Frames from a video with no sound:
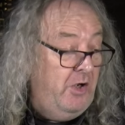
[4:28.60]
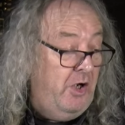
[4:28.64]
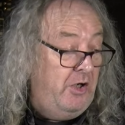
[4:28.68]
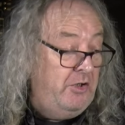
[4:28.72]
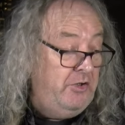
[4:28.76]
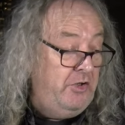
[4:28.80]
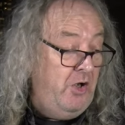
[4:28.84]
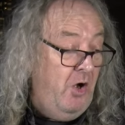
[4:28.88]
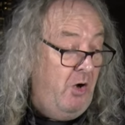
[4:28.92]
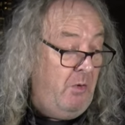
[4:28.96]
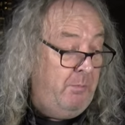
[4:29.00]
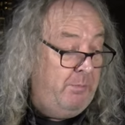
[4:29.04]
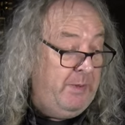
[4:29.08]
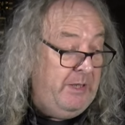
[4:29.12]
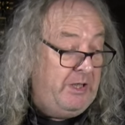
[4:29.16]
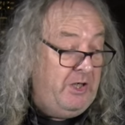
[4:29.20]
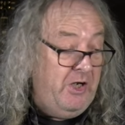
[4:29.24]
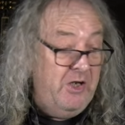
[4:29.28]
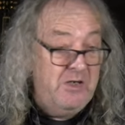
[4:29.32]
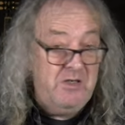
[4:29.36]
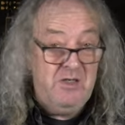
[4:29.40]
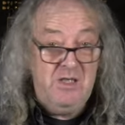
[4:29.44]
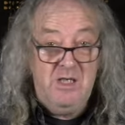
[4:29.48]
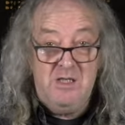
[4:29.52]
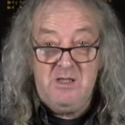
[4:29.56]
not
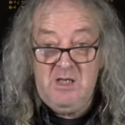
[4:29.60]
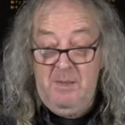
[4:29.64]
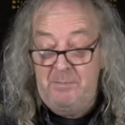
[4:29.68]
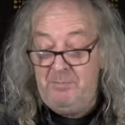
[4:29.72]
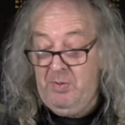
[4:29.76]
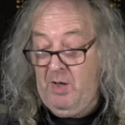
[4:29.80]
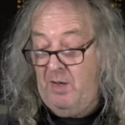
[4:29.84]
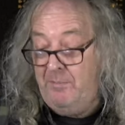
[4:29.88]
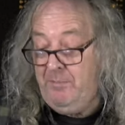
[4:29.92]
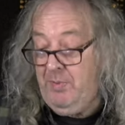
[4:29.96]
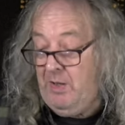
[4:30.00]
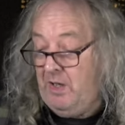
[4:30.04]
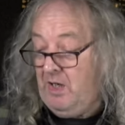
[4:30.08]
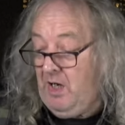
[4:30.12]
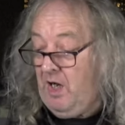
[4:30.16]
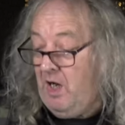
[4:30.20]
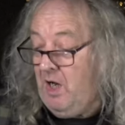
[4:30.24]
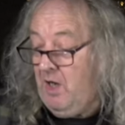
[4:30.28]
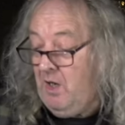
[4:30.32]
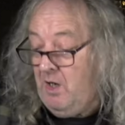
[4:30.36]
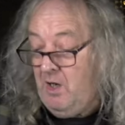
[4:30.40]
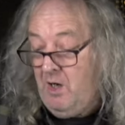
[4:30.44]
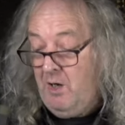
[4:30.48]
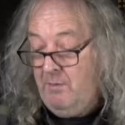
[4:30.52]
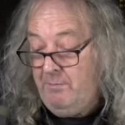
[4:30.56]
because they're so popular,
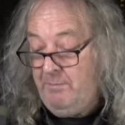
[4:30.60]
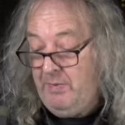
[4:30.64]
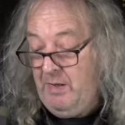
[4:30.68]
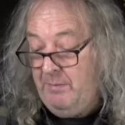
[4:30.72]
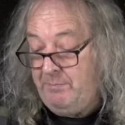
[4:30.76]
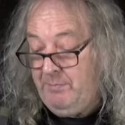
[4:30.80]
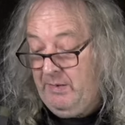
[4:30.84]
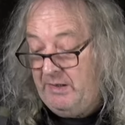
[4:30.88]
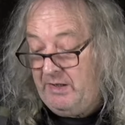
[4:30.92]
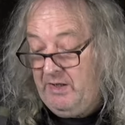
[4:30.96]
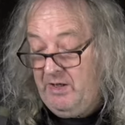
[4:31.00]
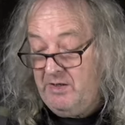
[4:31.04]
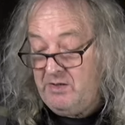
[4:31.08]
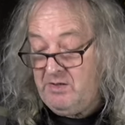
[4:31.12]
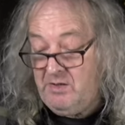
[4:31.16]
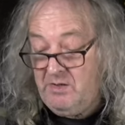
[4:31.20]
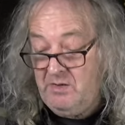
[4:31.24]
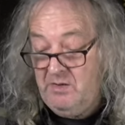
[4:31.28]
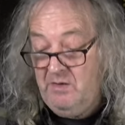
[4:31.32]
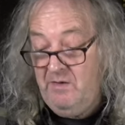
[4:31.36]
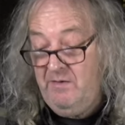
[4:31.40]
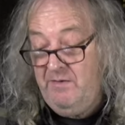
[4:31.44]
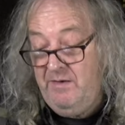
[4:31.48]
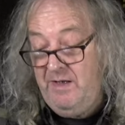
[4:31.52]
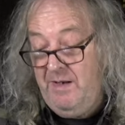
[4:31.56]
but because
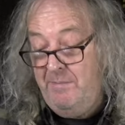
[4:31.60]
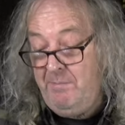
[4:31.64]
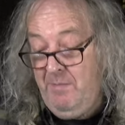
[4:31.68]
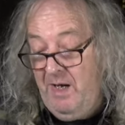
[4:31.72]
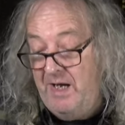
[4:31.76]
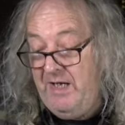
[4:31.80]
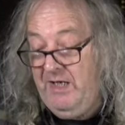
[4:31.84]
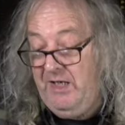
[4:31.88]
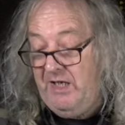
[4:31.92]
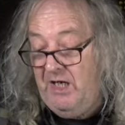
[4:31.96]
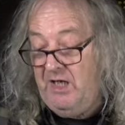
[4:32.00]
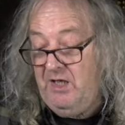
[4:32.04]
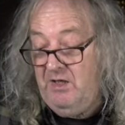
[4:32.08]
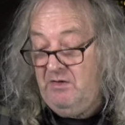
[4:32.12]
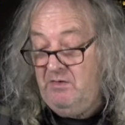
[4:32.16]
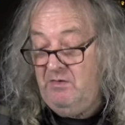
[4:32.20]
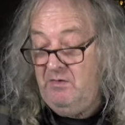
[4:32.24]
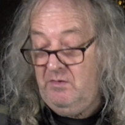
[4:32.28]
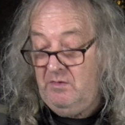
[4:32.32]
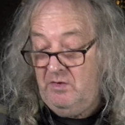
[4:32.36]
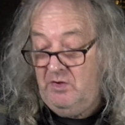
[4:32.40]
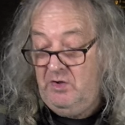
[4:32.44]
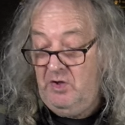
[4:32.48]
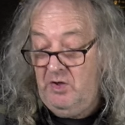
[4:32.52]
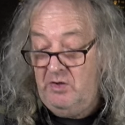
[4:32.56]
they're
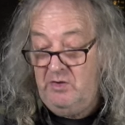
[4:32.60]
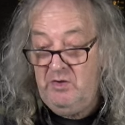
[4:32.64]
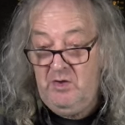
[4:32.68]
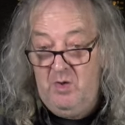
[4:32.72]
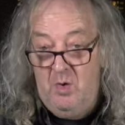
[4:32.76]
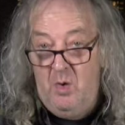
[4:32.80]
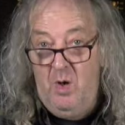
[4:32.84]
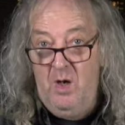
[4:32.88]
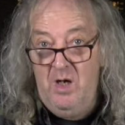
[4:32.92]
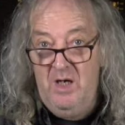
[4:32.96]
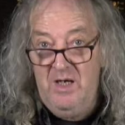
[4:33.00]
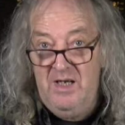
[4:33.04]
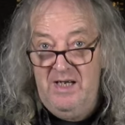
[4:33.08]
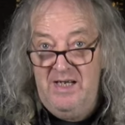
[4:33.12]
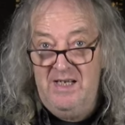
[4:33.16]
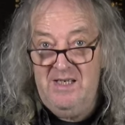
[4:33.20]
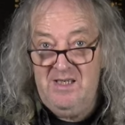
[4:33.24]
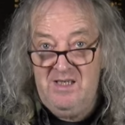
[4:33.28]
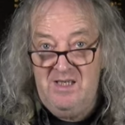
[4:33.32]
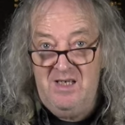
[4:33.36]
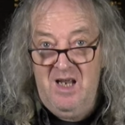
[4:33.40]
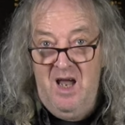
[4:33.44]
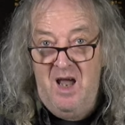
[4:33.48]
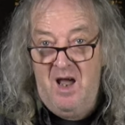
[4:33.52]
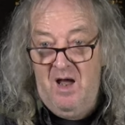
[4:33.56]
making good quality
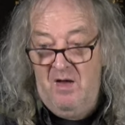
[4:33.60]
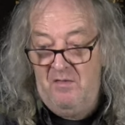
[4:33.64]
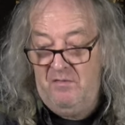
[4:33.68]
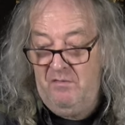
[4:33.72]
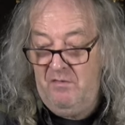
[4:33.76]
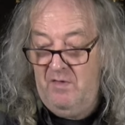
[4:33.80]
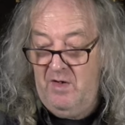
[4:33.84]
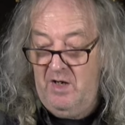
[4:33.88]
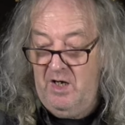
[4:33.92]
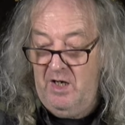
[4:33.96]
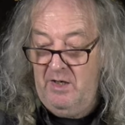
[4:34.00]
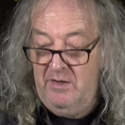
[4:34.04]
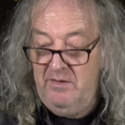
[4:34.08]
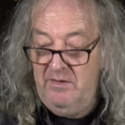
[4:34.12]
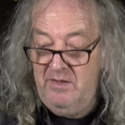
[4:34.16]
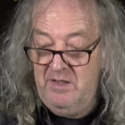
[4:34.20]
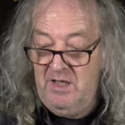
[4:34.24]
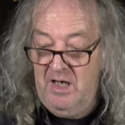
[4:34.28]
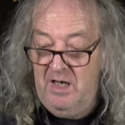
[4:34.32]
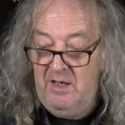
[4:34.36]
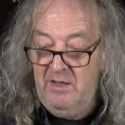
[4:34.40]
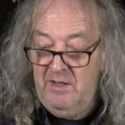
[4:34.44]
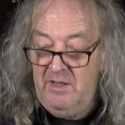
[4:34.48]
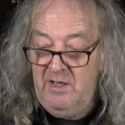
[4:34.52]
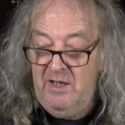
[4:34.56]
stuff. And
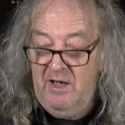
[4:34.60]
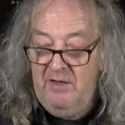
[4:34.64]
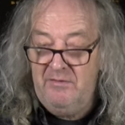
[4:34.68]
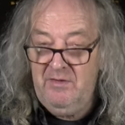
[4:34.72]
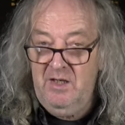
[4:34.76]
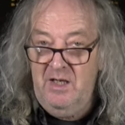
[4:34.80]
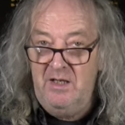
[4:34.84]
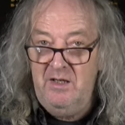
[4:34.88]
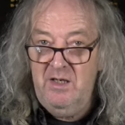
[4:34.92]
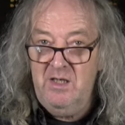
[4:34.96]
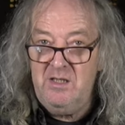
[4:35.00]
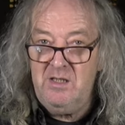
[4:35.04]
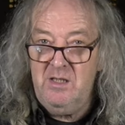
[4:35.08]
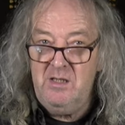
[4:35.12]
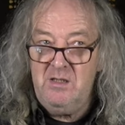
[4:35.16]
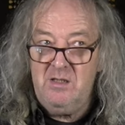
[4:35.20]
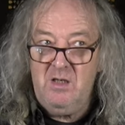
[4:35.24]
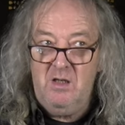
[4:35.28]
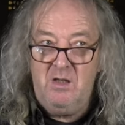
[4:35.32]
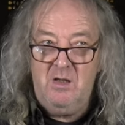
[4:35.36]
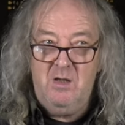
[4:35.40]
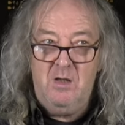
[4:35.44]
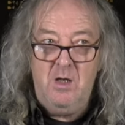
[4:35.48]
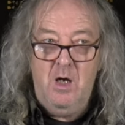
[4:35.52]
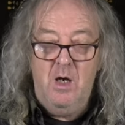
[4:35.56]
uh, I think this is the
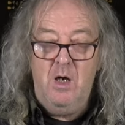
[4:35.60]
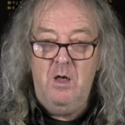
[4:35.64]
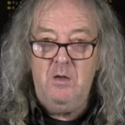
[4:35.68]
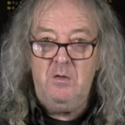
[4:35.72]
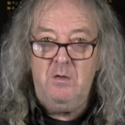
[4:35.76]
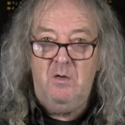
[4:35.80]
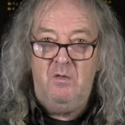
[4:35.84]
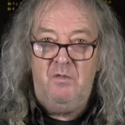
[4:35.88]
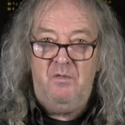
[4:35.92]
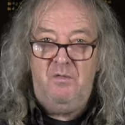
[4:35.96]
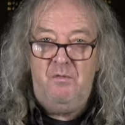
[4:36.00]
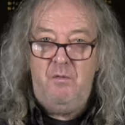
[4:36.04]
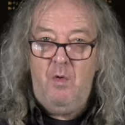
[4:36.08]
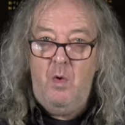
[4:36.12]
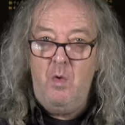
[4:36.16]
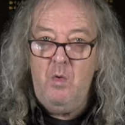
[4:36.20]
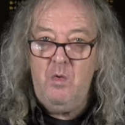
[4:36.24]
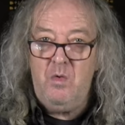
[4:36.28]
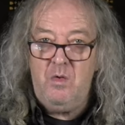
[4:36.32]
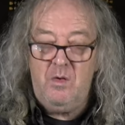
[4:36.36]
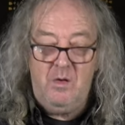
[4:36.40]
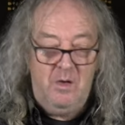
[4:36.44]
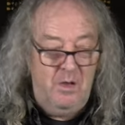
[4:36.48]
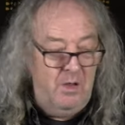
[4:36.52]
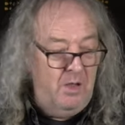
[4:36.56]
third or
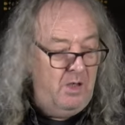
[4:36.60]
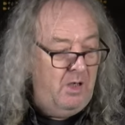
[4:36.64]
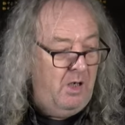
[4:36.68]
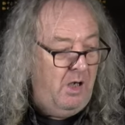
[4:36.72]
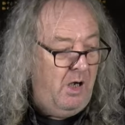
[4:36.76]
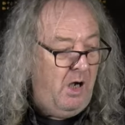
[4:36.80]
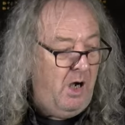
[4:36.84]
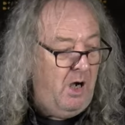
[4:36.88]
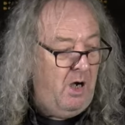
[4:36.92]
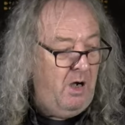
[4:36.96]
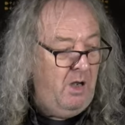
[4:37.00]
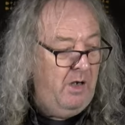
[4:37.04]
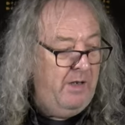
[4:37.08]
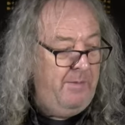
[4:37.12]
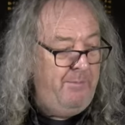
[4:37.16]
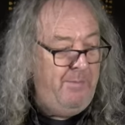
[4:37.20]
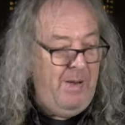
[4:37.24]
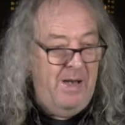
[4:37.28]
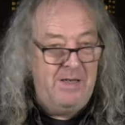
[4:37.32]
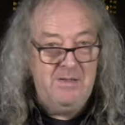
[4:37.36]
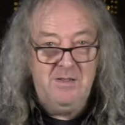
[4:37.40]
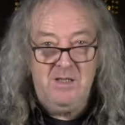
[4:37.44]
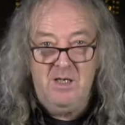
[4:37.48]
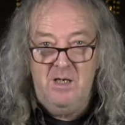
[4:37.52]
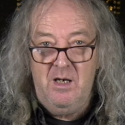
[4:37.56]
fourth Harley
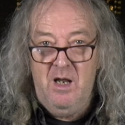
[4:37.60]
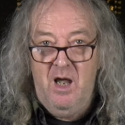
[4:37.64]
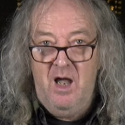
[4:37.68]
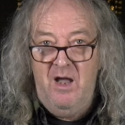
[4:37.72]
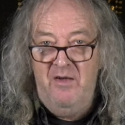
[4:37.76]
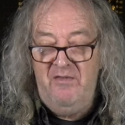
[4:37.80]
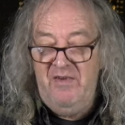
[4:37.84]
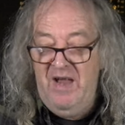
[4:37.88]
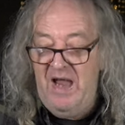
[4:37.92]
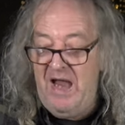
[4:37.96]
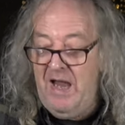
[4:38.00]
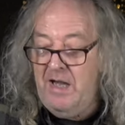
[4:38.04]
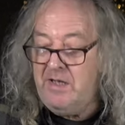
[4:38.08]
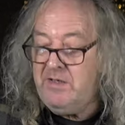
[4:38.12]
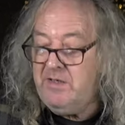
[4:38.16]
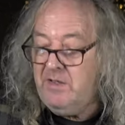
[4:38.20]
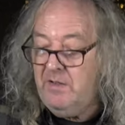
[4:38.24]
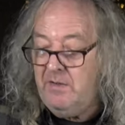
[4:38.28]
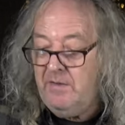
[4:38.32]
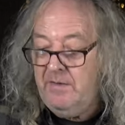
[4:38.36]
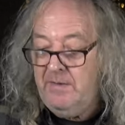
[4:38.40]
Benton that I've had,